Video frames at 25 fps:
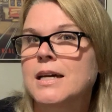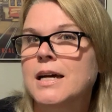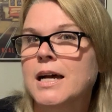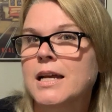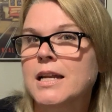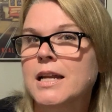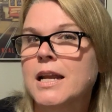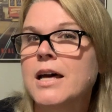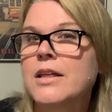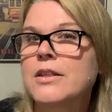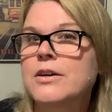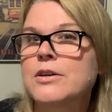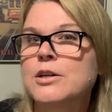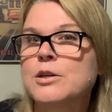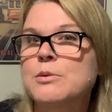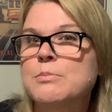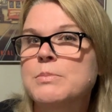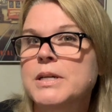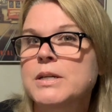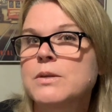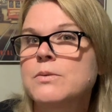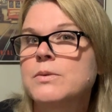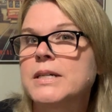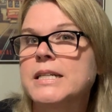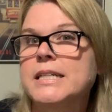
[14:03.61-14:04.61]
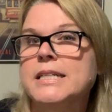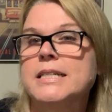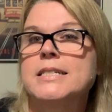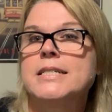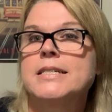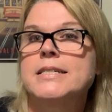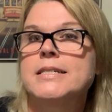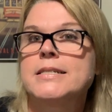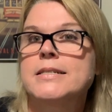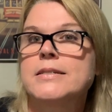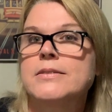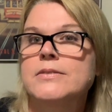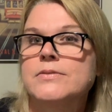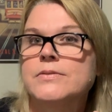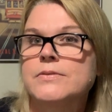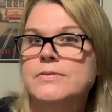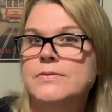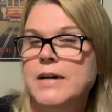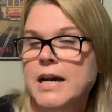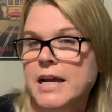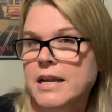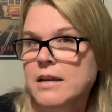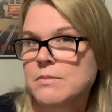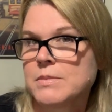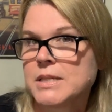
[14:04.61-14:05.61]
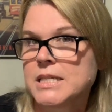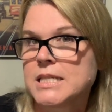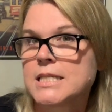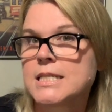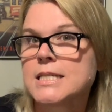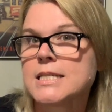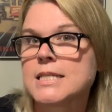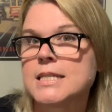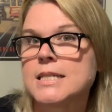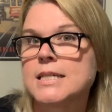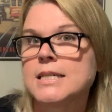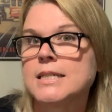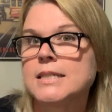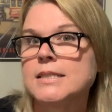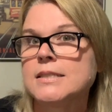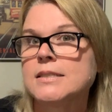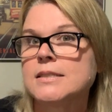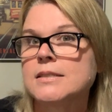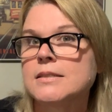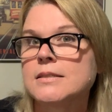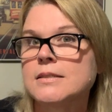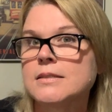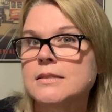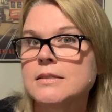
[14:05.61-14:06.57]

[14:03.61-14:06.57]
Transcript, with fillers: another big one is vitamin C.